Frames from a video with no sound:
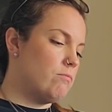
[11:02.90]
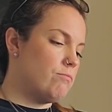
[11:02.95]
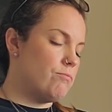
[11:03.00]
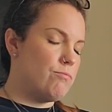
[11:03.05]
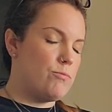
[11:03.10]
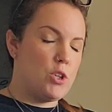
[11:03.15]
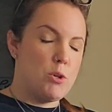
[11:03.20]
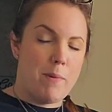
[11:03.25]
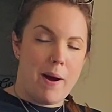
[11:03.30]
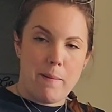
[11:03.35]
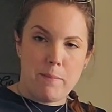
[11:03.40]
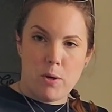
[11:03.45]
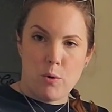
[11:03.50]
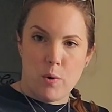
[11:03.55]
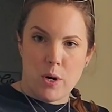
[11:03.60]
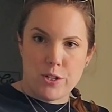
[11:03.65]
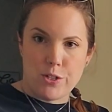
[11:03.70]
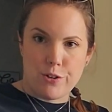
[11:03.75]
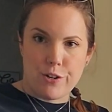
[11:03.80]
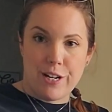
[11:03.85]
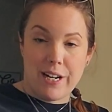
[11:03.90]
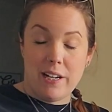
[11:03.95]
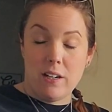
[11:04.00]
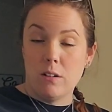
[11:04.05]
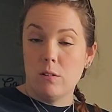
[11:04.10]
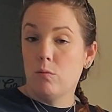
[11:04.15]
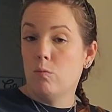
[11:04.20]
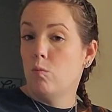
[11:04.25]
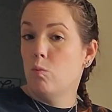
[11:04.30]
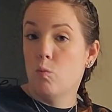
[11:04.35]
you might be wondering,
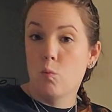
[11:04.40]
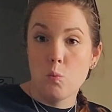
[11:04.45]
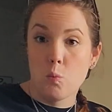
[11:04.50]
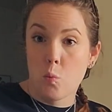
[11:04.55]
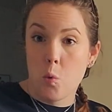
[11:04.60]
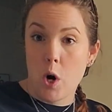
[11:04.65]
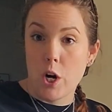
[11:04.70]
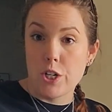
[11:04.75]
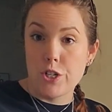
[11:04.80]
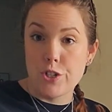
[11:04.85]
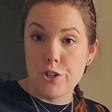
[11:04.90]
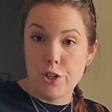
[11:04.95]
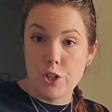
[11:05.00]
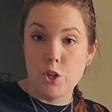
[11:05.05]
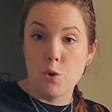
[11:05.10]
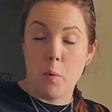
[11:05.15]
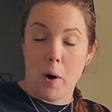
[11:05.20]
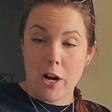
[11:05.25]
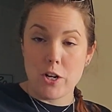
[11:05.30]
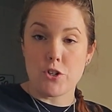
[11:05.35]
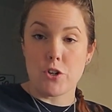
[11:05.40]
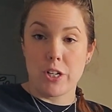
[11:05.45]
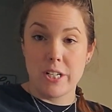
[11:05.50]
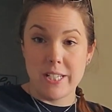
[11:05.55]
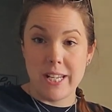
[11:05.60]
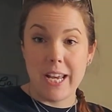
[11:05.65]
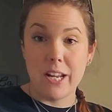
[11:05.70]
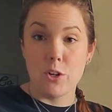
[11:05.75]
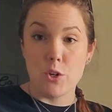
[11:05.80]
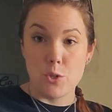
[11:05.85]
what should you wash your
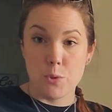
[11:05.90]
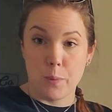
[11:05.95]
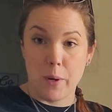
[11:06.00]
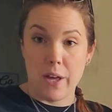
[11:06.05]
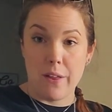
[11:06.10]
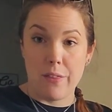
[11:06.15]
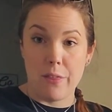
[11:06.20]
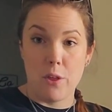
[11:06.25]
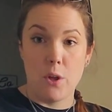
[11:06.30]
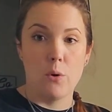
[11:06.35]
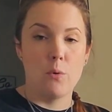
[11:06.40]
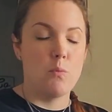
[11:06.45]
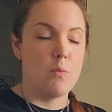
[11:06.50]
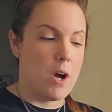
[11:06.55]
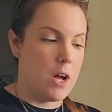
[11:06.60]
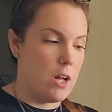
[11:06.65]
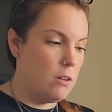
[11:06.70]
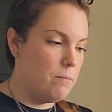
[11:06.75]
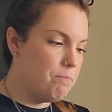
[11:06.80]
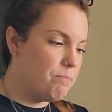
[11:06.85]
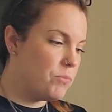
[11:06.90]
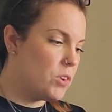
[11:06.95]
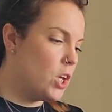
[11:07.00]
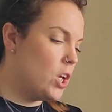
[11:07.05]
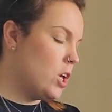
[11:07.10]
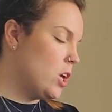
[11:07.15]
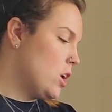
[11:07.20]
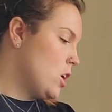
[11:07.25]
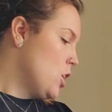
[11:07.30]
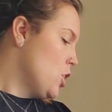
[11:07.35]
containers with? Well,
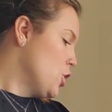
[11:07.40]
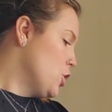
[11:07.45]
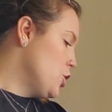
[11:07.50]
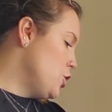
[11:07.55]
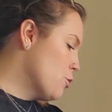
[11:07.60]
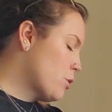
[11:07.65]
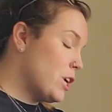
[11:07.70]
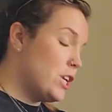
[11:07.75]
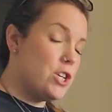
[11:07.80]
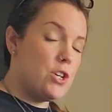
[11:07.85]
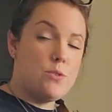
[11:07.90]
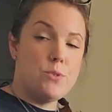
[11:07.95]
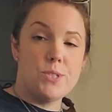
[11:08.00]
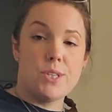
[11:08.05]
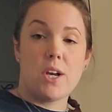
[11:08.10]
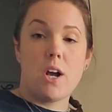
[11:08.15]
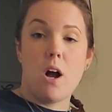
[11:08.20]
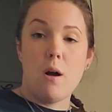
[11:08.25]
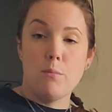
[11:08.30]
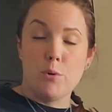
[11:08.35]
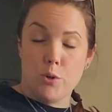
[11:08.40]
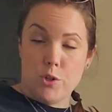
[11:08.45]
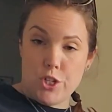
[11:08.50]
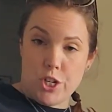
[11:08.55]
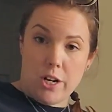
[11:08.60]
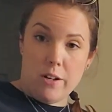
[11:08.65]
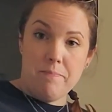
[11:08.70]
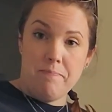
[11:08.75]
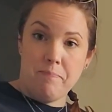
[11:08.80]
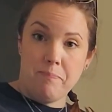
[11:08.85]
you can use the
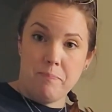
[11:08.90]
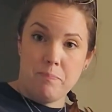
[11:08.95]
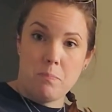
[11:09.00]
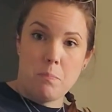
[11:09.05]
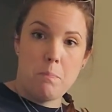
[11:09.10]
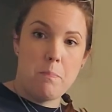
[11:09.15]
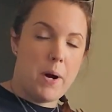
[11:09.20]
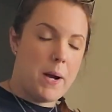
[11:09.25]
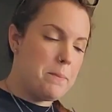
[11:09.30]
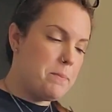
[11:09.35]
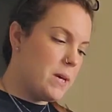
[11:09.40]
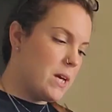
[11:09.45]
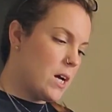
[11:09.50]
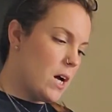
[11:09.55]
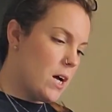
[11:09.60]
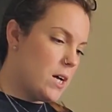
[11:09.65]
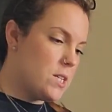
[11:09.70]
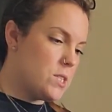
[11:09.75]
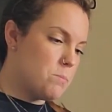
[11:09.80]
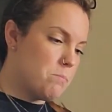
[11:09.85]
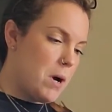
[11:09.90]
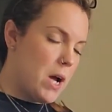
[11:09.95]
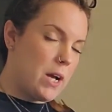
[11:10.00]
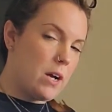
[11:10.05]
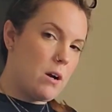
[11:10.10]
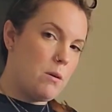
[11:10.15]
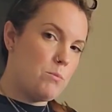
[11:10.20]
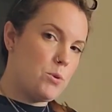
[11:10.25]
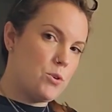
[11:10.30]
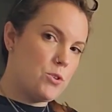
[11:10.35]
kombucha, but because my
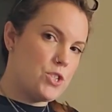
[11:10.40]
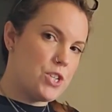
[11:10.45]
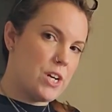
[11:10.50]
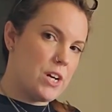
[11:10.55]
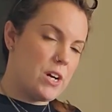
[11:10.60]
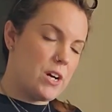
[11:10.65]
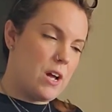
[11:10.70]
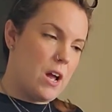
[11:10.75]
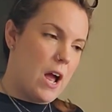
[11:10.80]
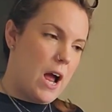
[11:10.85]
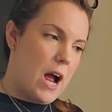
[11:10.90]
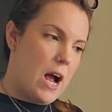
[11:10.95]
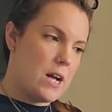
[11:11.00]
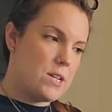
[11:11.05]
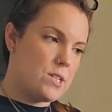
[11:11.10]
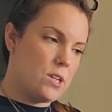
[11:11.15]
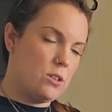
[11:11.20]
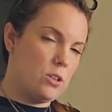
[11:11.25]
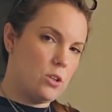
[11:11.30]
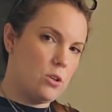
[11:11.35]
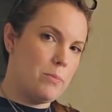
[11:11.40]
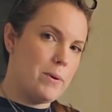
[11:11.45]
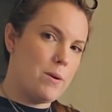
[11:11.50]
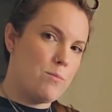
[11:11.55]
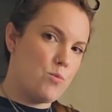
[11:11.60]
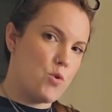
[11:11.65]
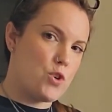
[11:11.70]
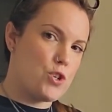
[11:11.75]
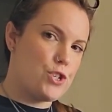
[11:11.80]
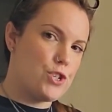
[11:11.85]
kombucha has a little bit
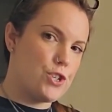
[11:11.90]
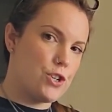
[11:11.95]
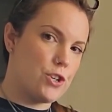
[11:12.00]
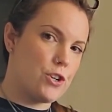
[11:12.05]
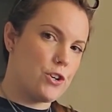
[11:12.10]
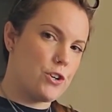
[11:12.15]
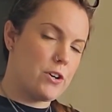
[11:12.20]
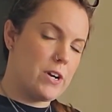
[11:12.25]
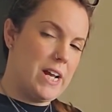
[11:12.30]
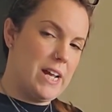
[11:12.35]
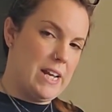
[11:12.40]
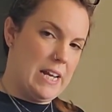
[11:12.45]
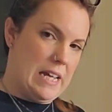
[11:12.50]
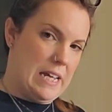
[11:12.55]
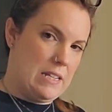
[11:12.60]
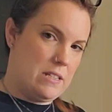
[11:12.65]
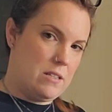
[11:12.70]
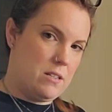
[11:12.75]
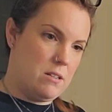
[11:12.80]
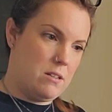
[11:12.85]
more sugar in it